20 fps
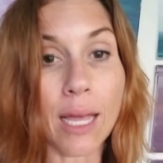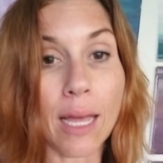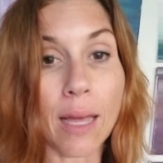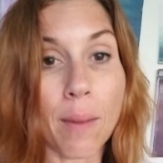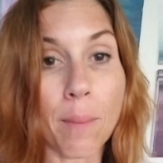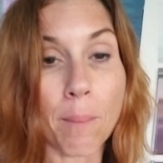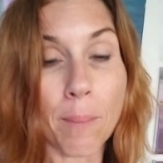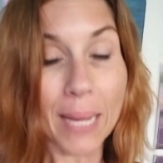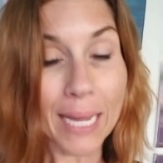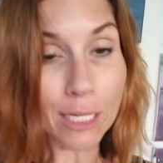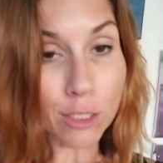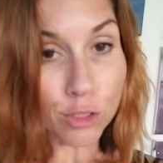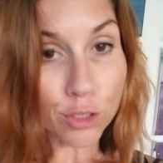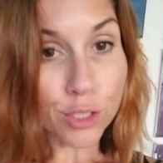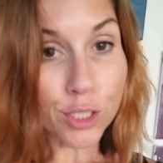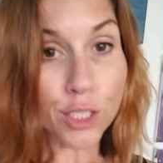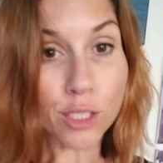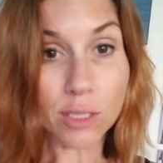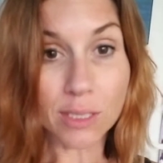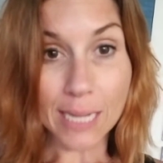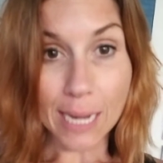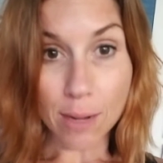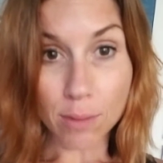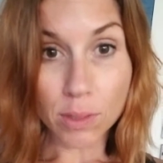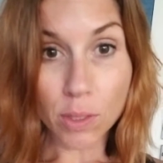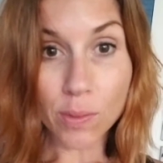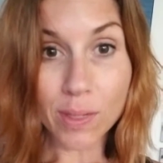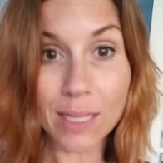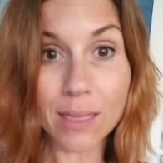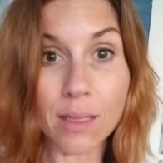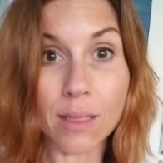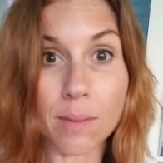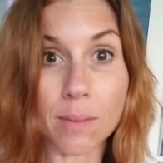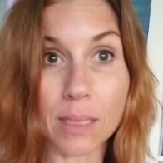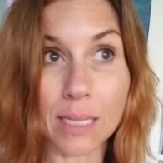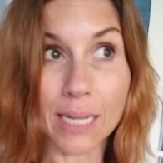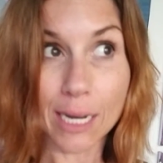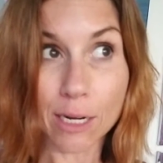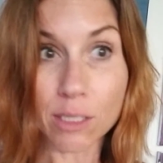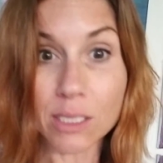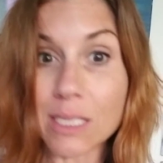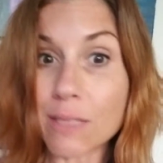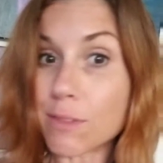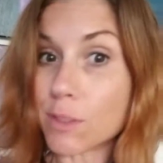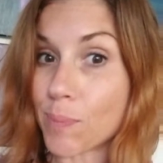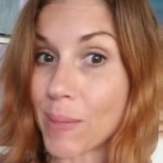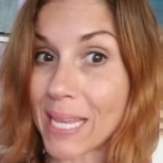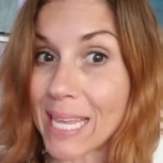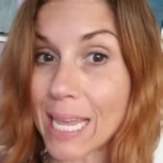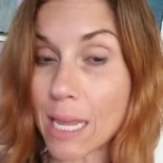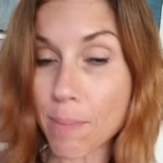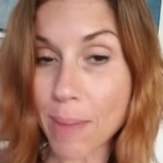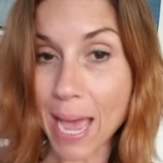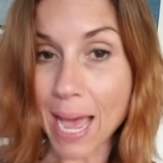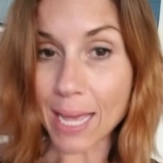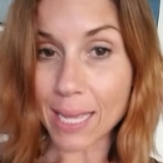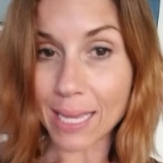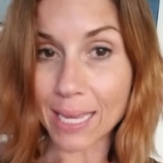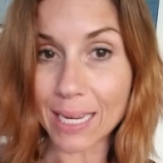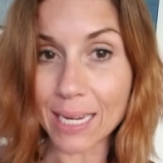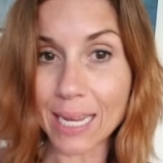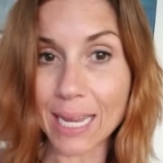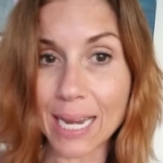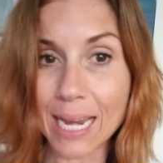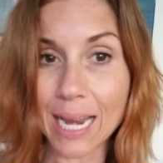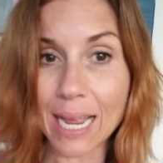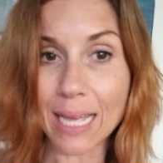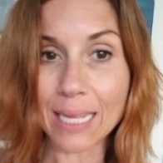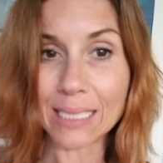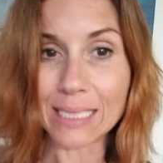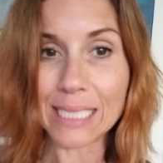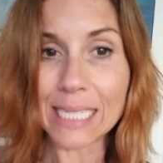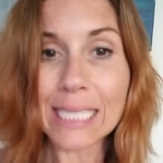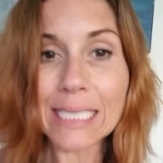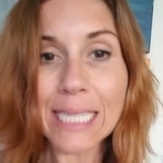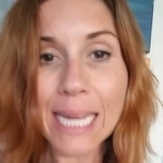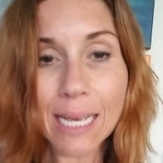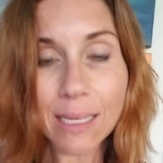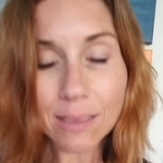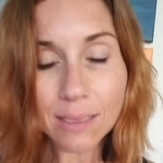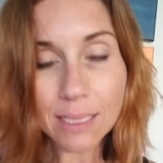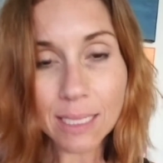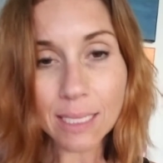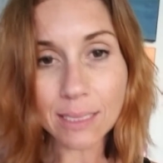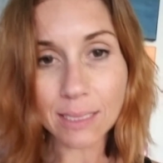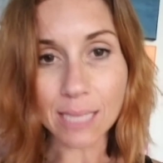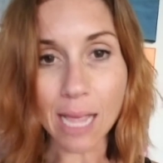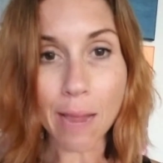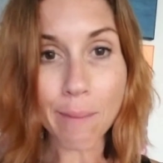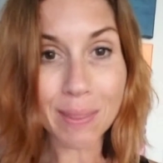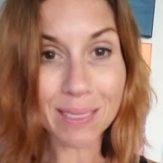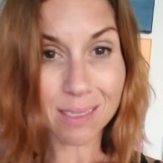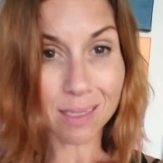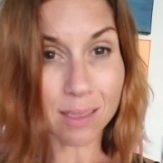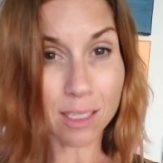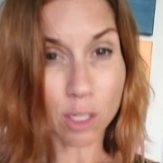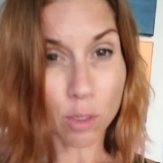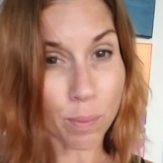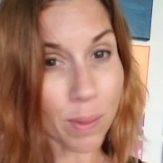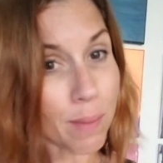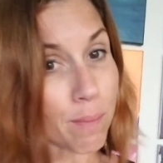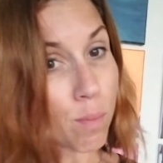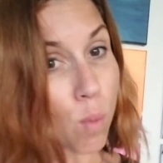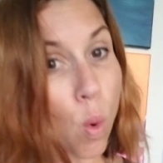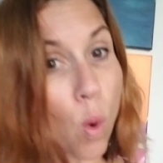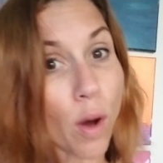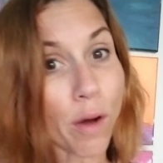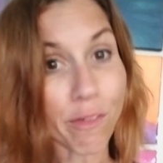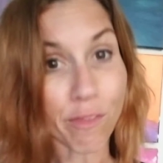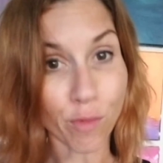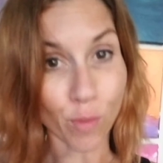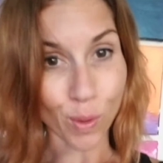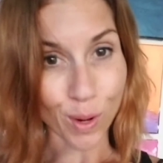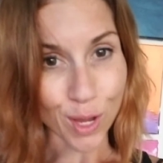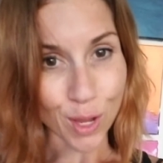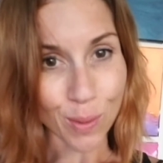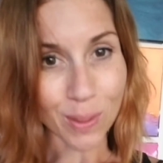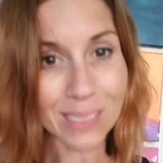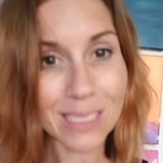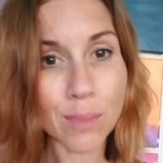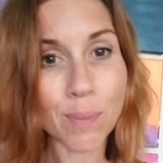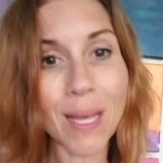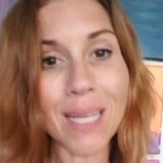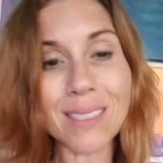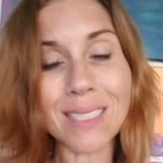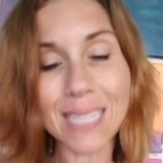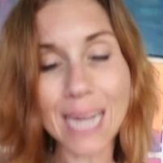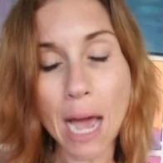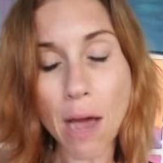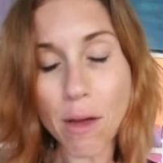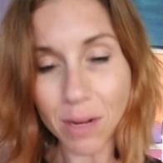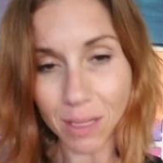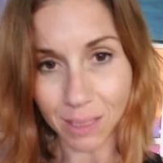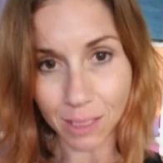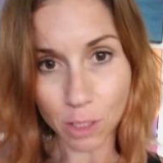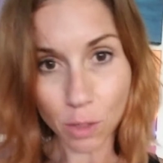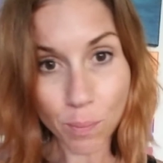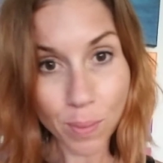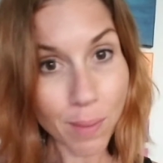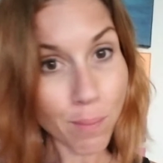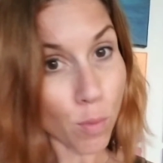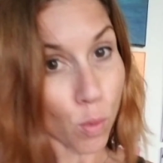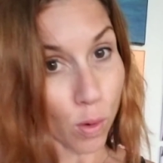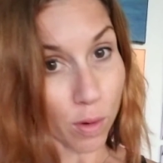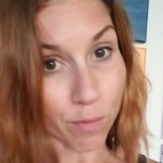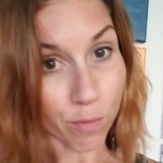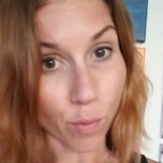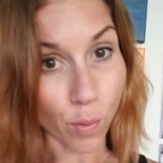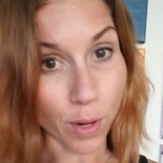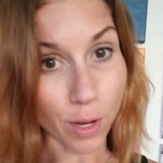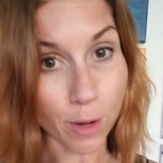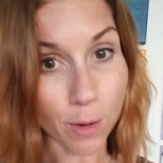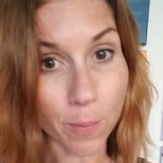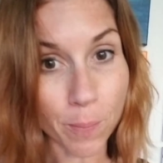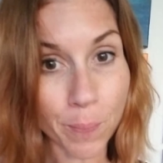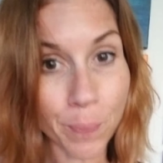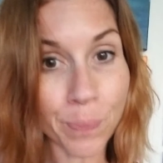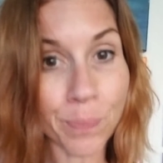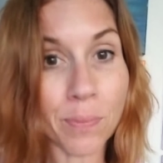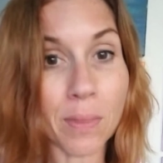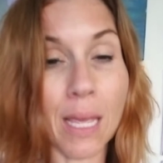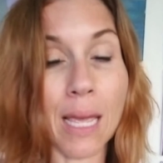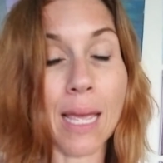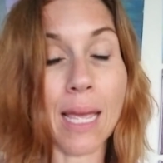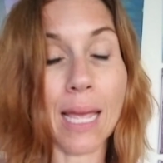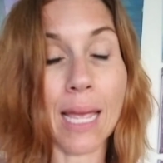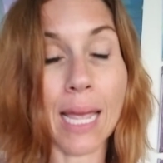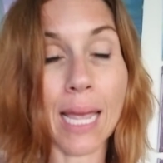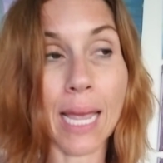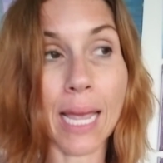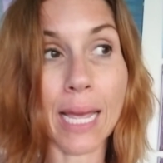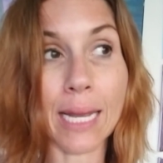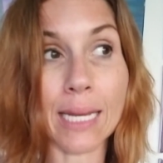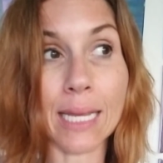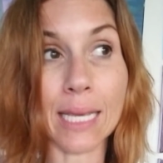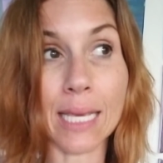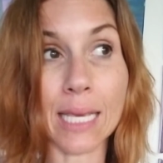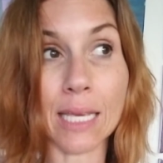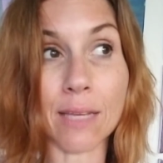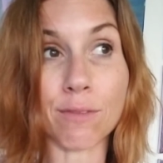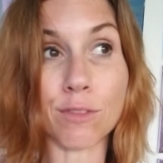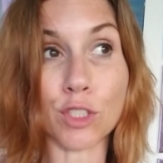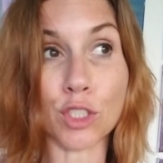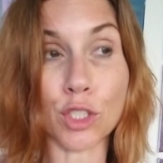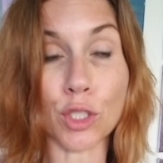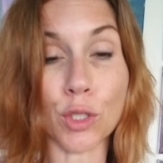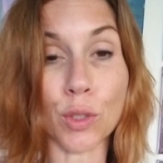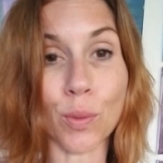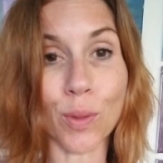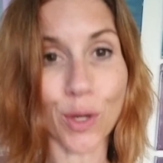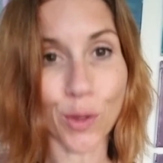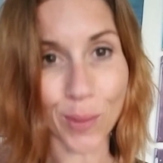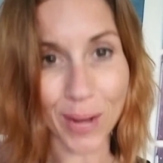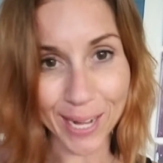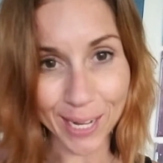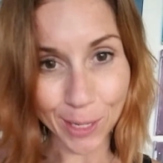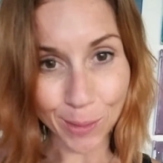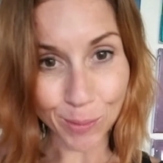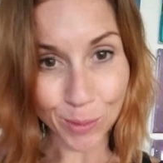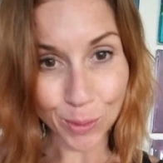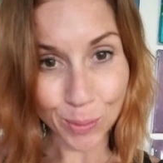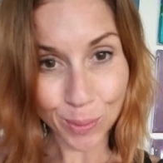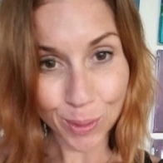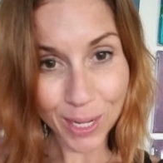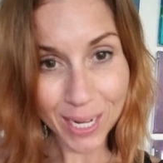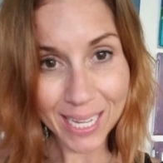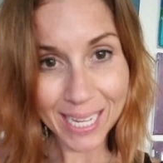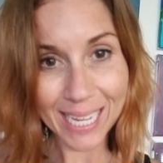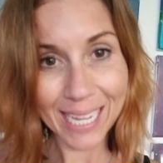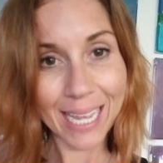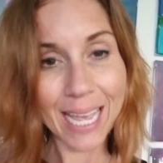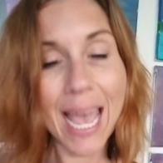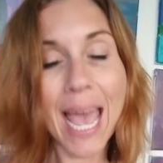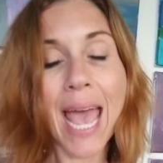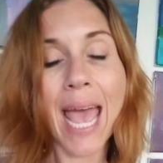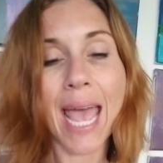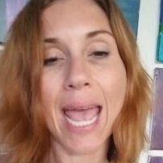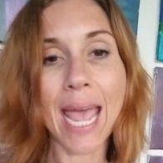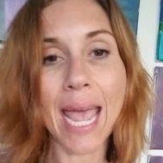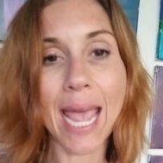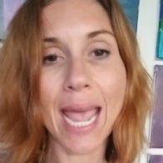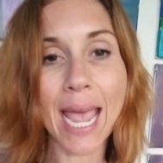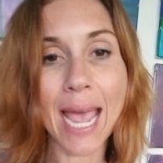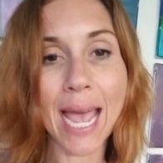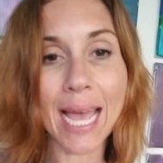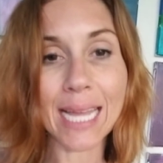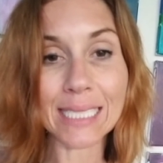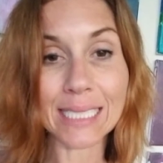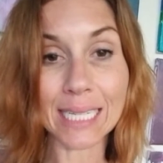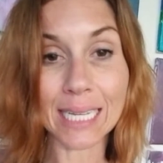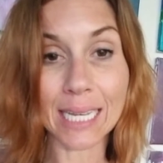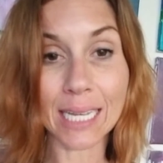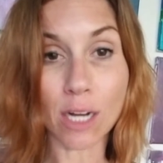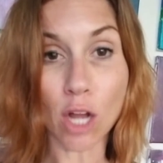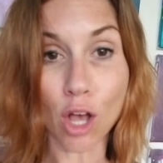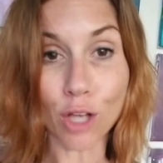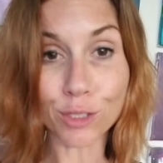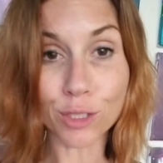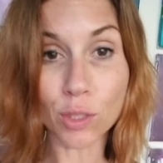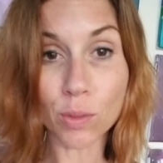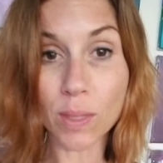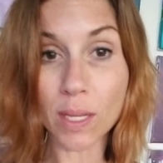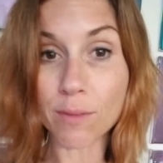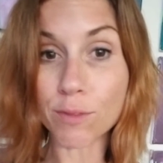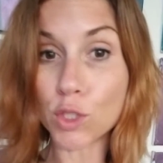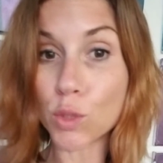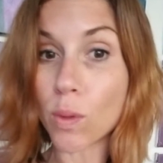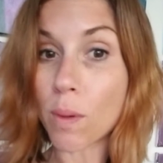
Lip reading: make sure you're downloading the narrative speaking packet. It details the assignment a little bit more for you. It spells it out a little bit more for you. And it gives you a grading rubric. And it also gives you a